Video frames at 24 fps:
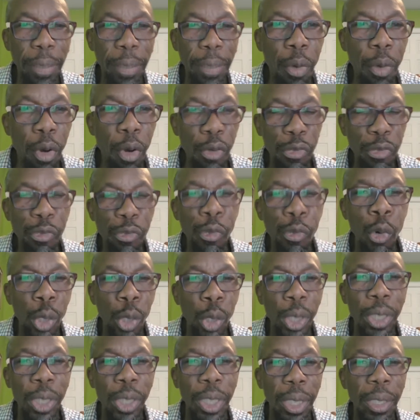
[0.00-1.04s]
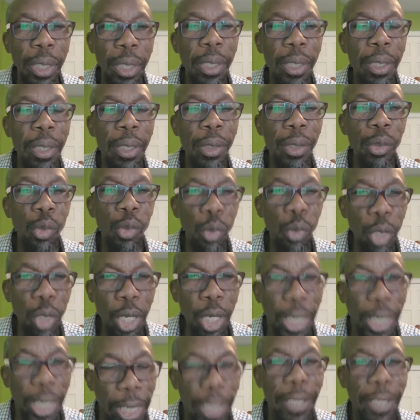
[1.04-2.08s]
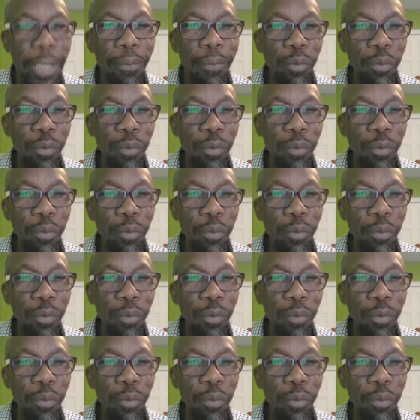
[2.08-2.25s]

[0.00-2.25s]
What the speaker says: more fold together,